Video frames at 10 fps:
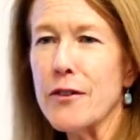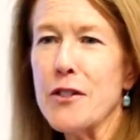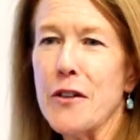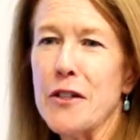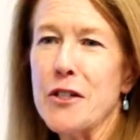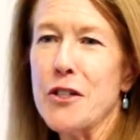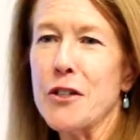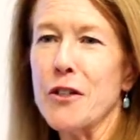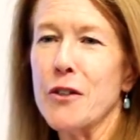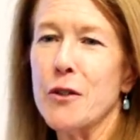so that
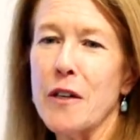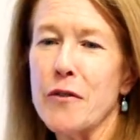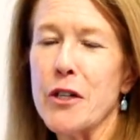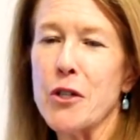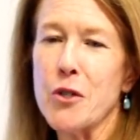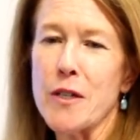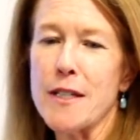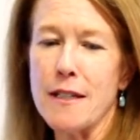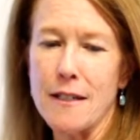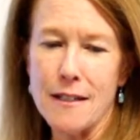whoever your trusted